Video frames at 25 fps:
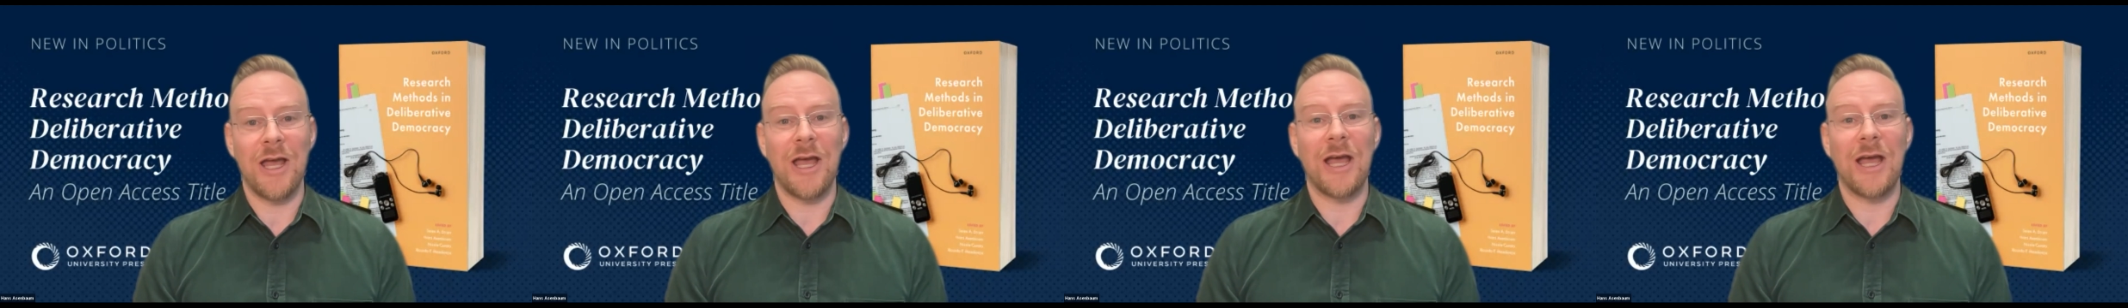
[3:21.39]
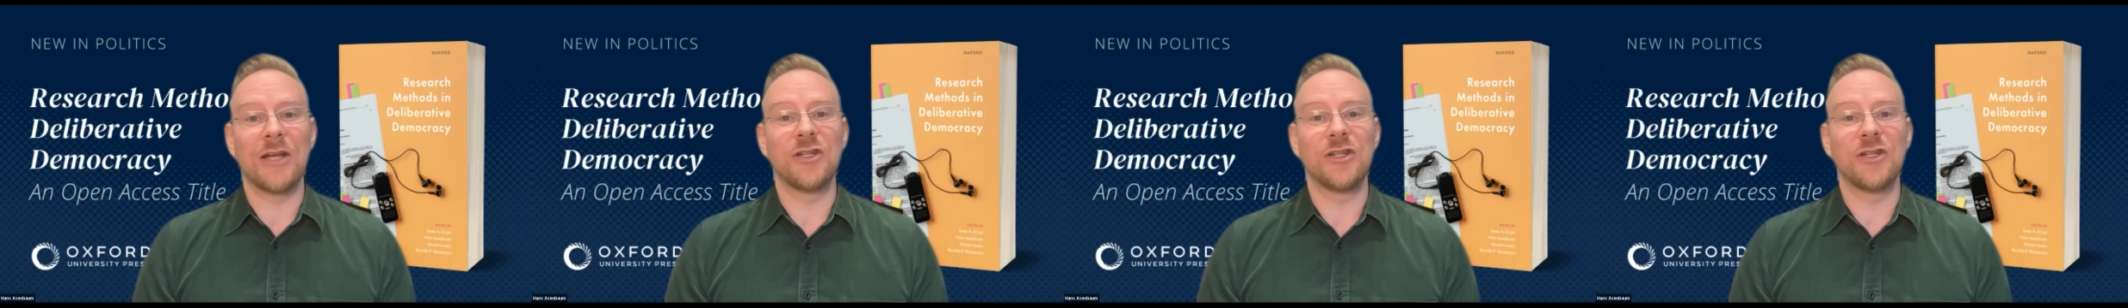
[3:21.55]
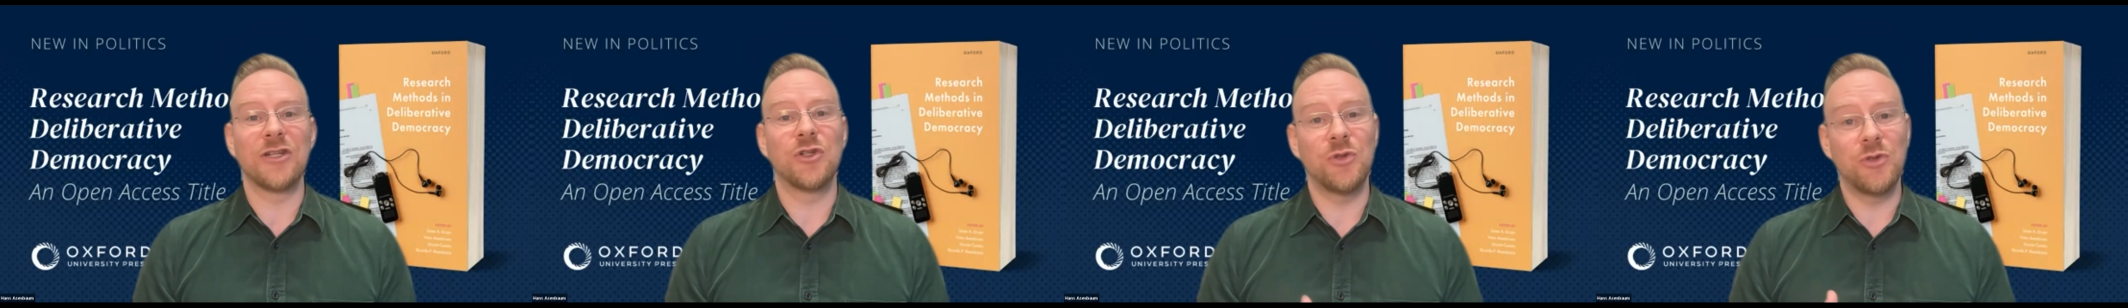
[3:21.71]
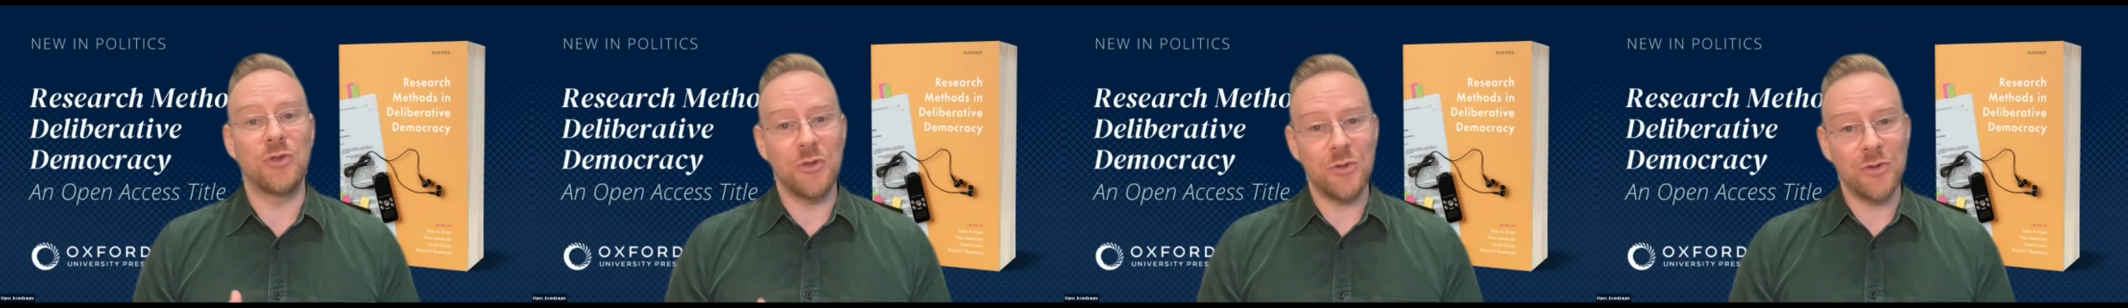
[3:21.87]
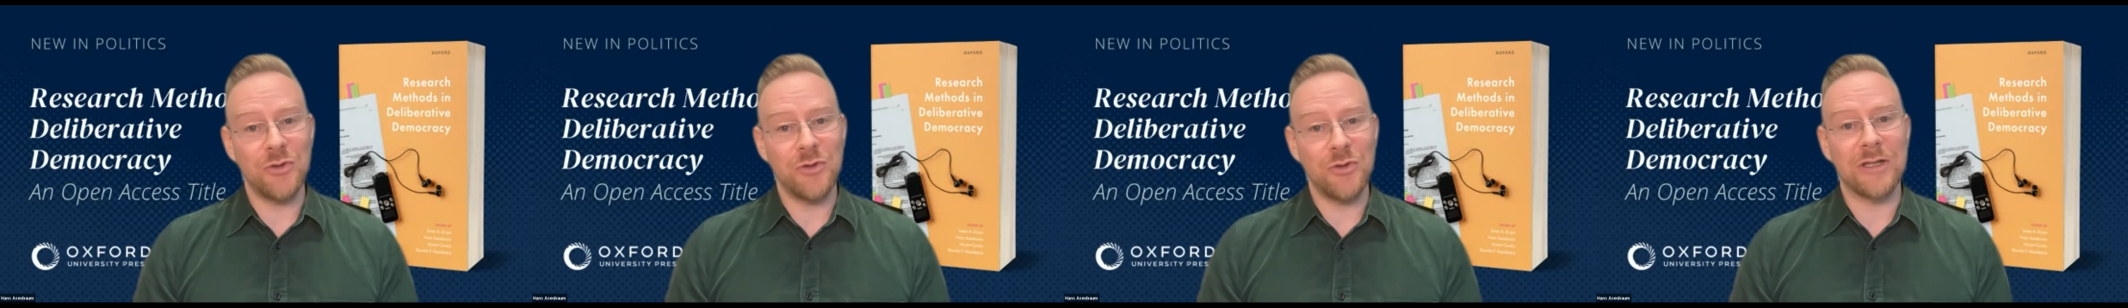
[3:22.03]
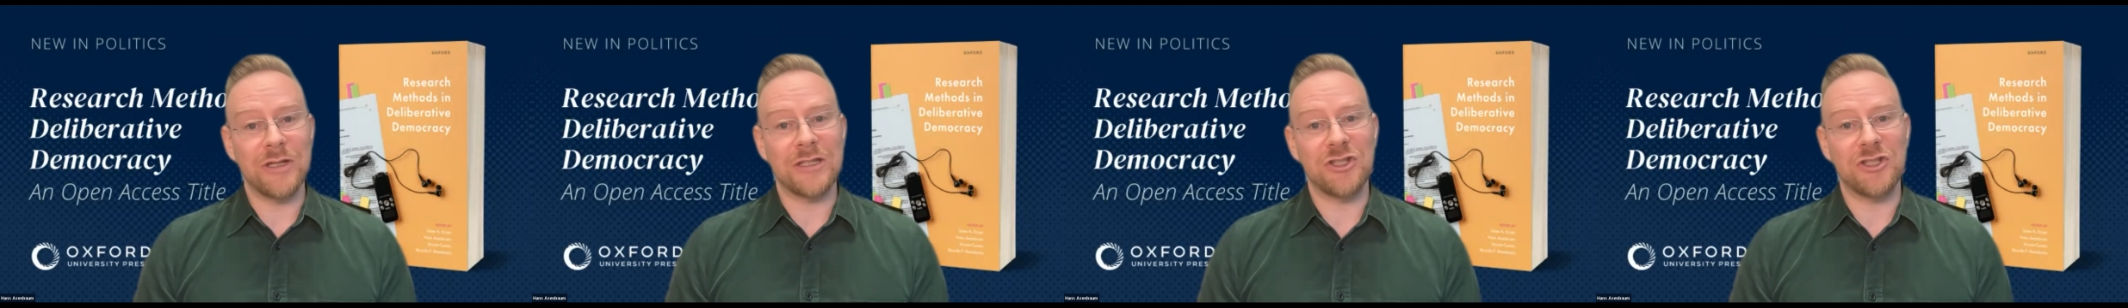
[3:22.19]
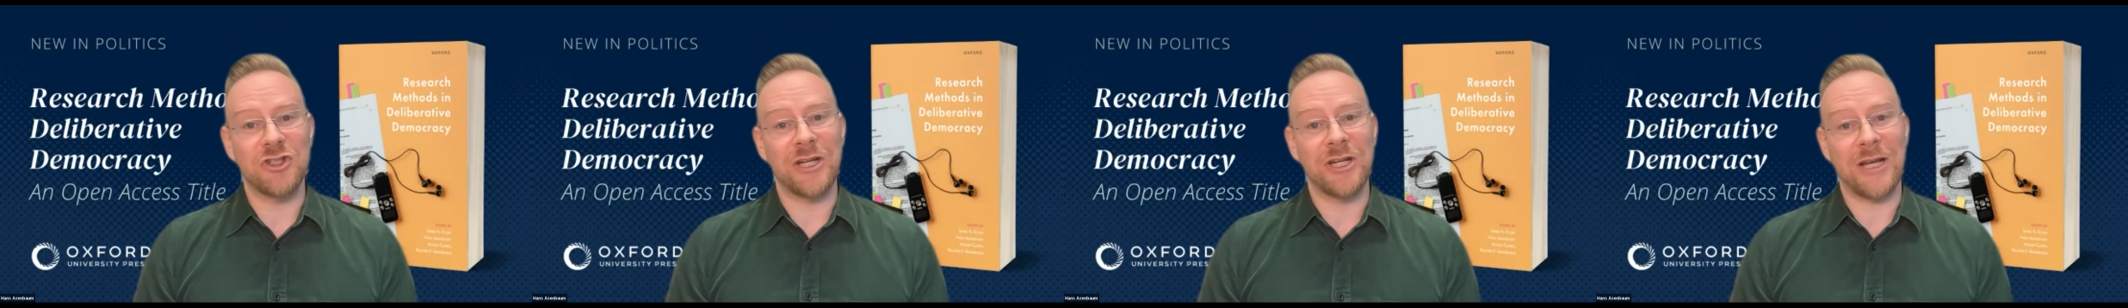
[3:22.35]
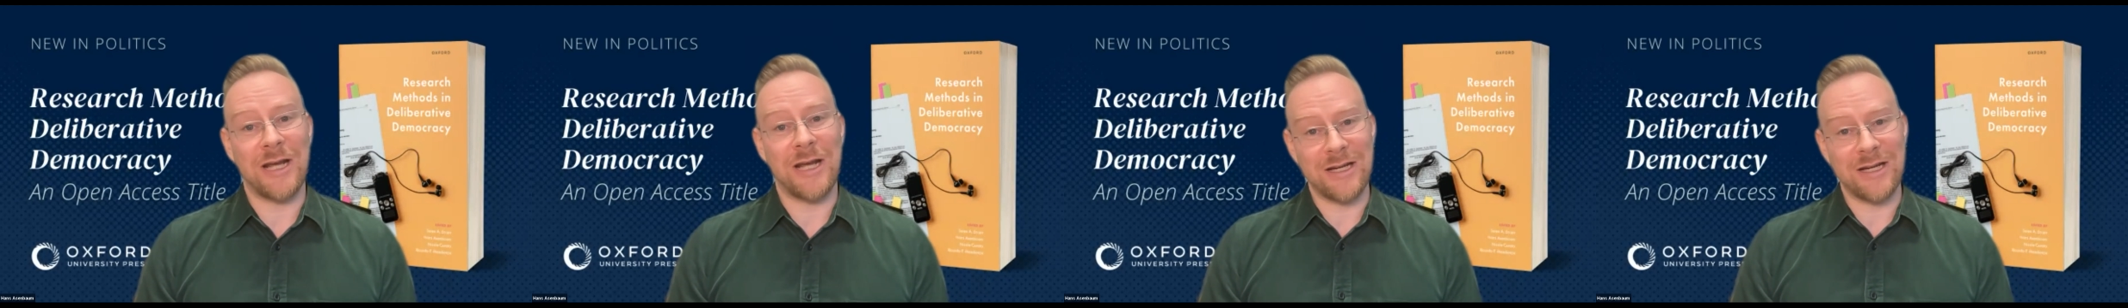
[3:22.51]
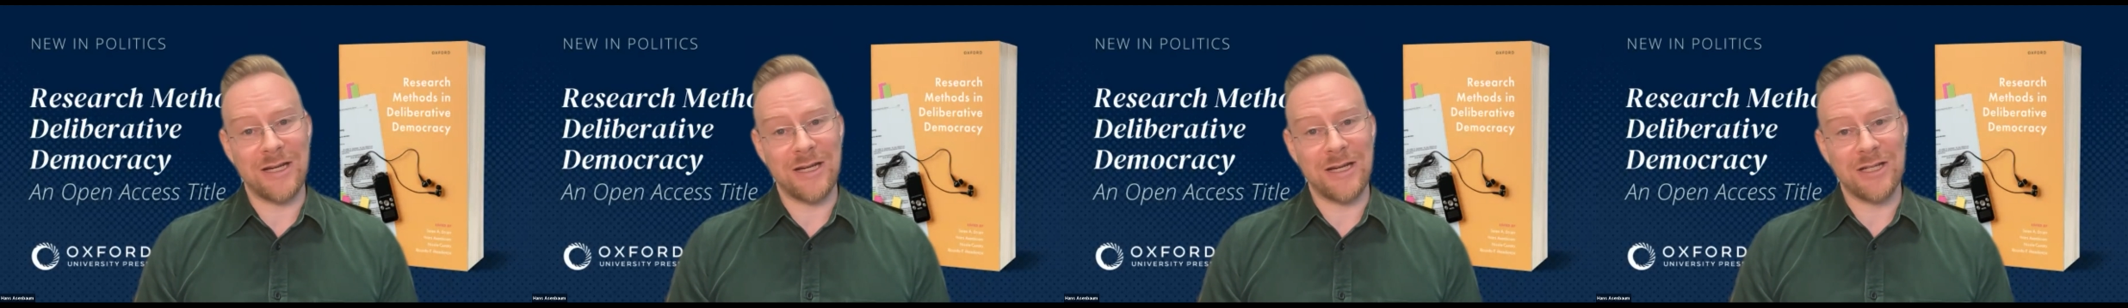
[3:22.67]
And to do this, she
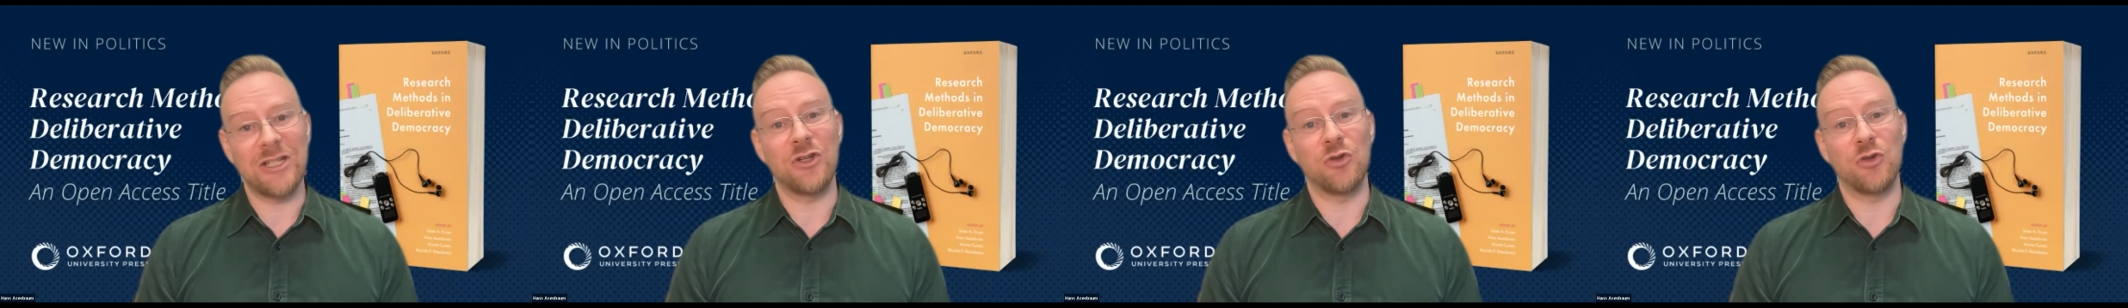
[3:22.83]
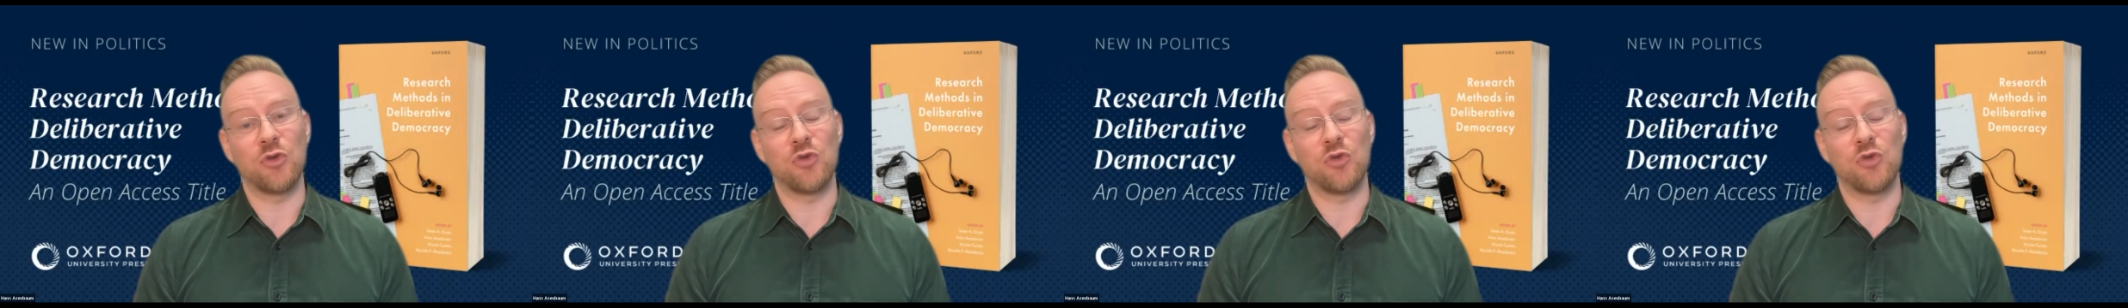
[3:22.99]
actually